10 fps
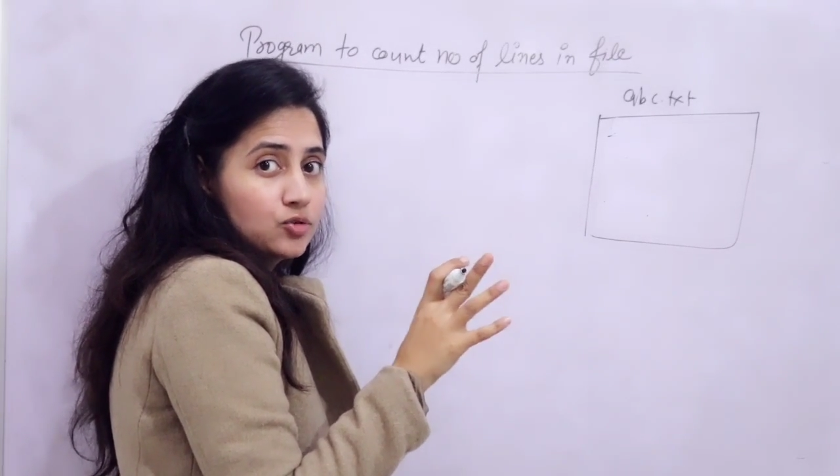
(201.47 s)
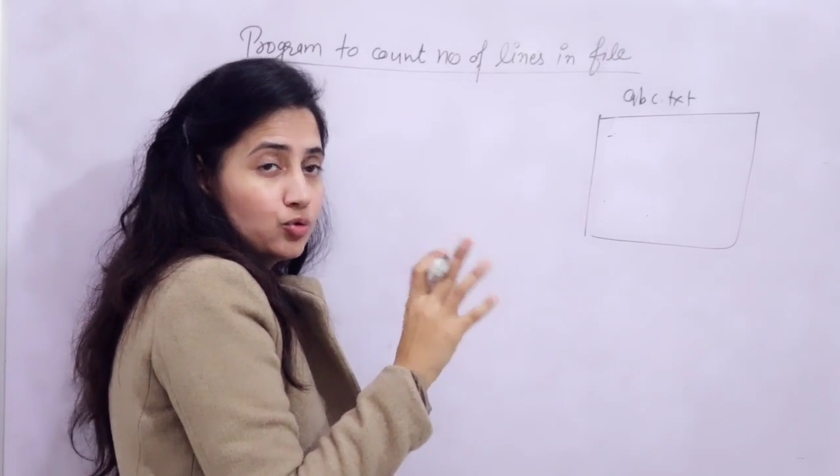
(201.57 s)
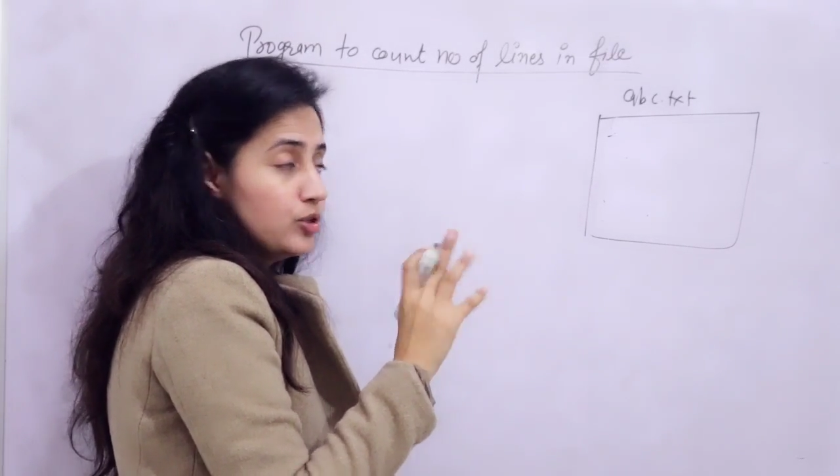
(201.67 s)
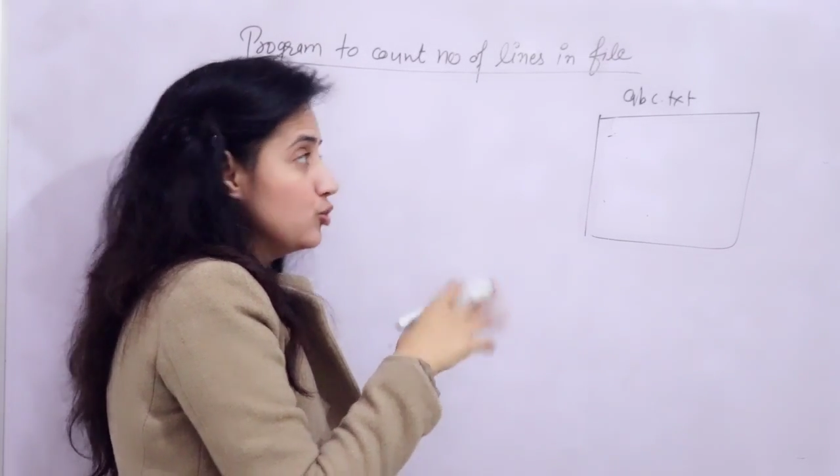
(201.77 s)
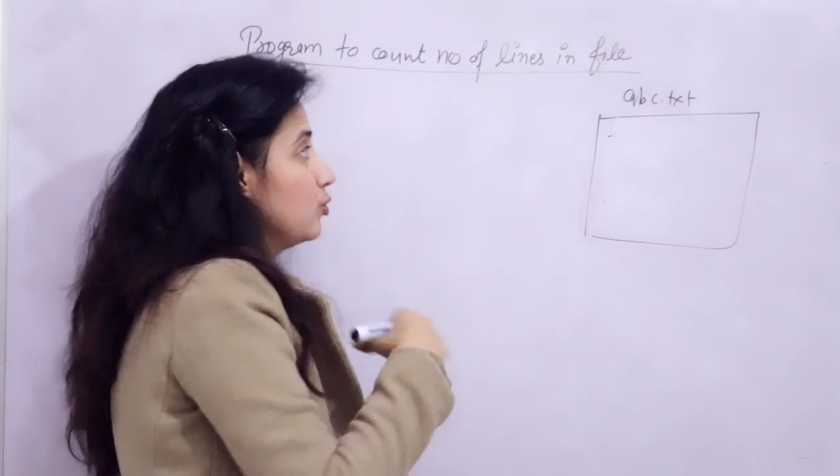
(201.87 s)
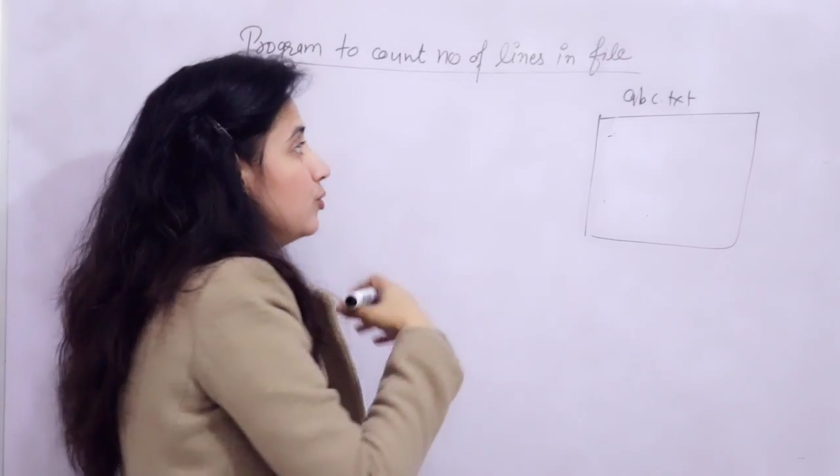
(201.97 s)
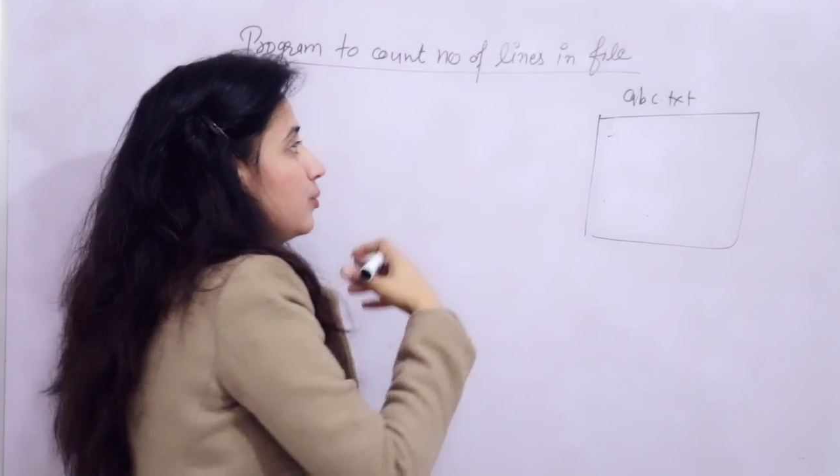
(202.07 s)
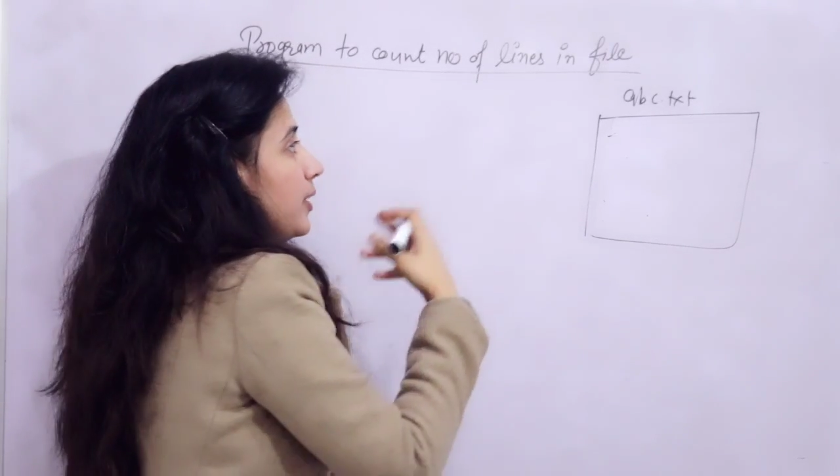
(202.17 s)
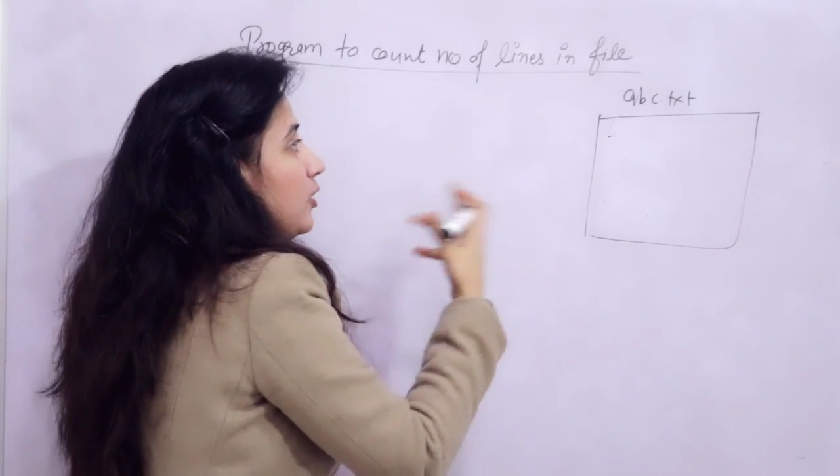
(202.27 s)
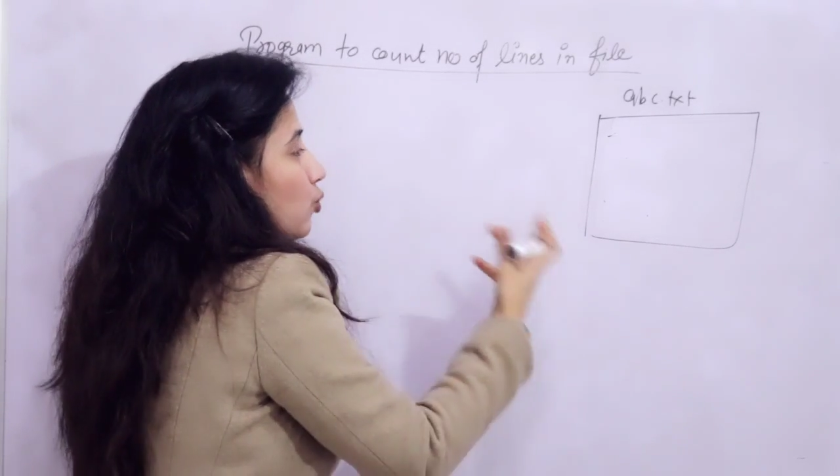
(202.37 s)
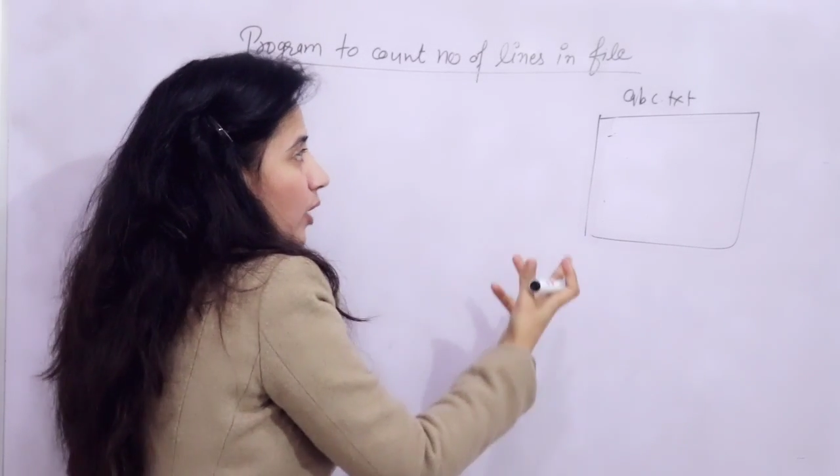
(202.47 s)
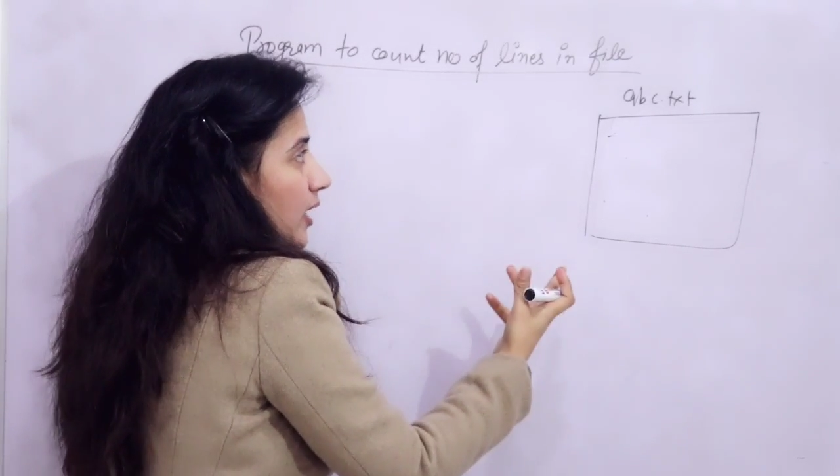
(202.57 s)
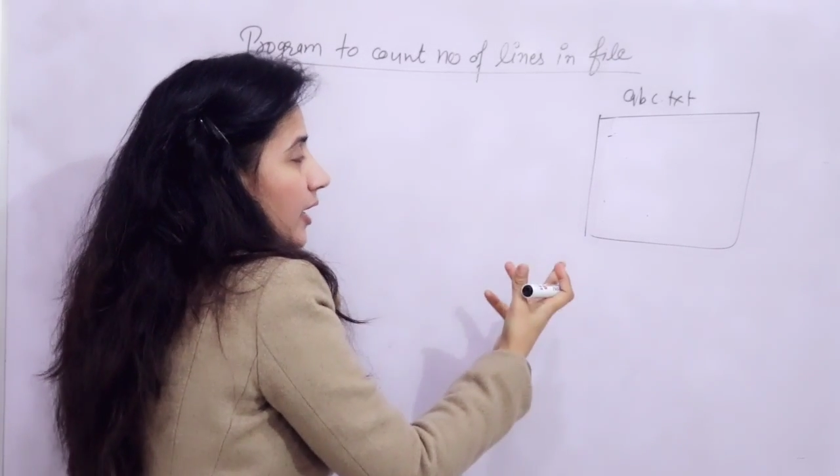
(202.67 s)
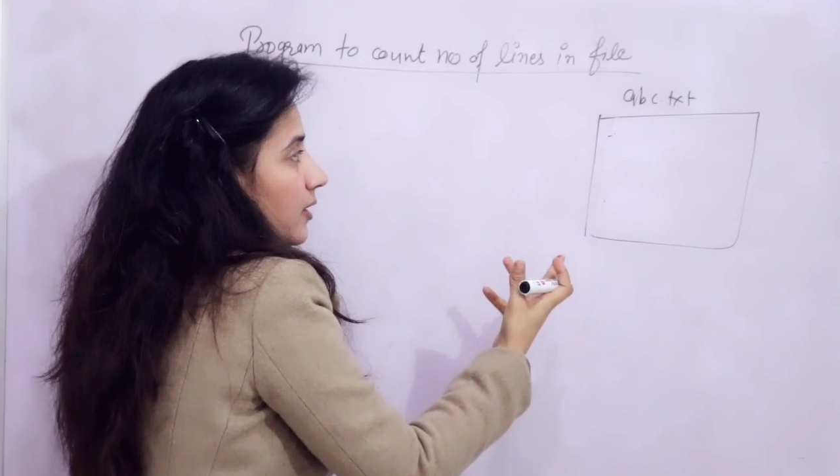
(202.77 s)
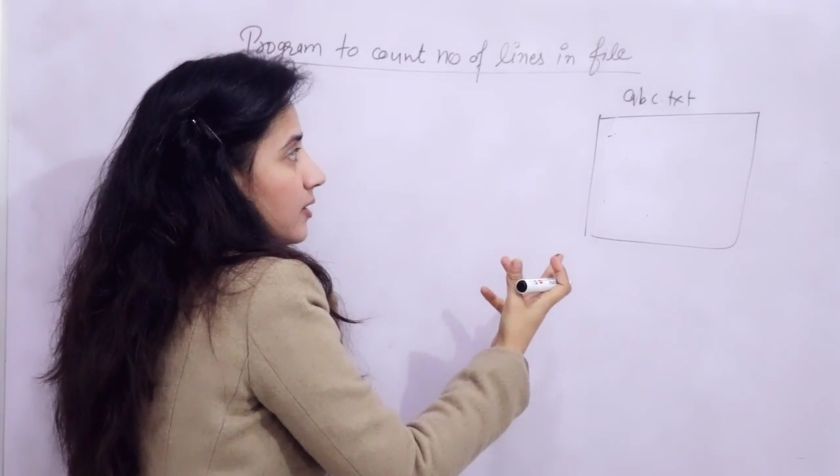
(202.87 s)
so it should print one
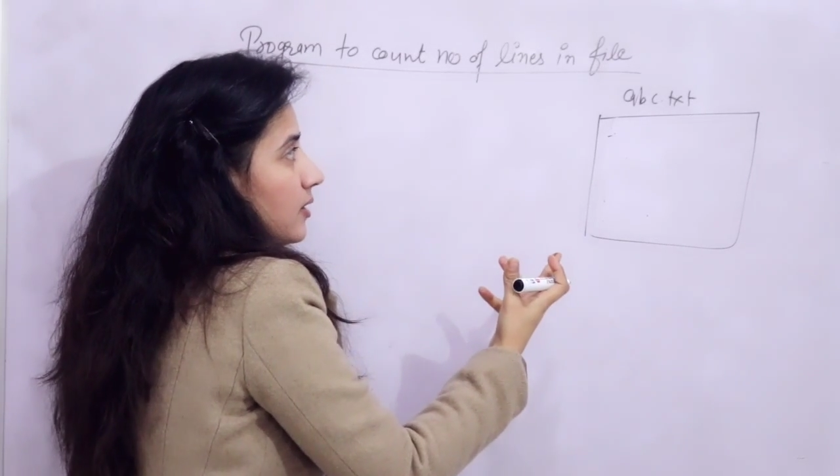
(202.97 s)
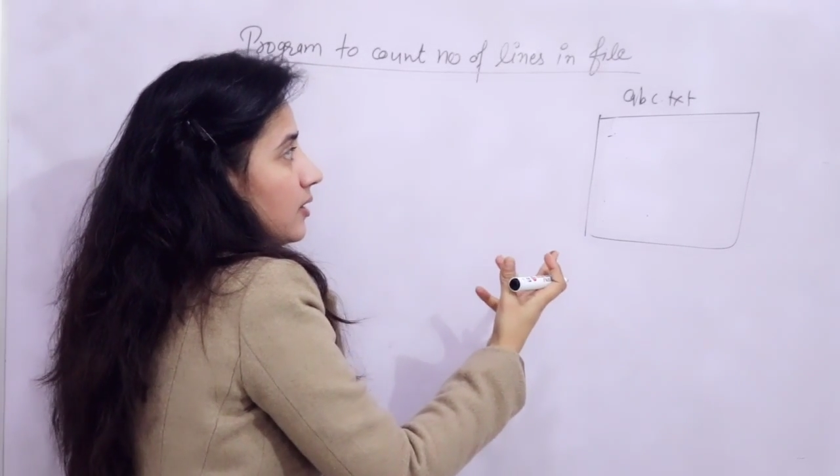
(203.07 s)
line.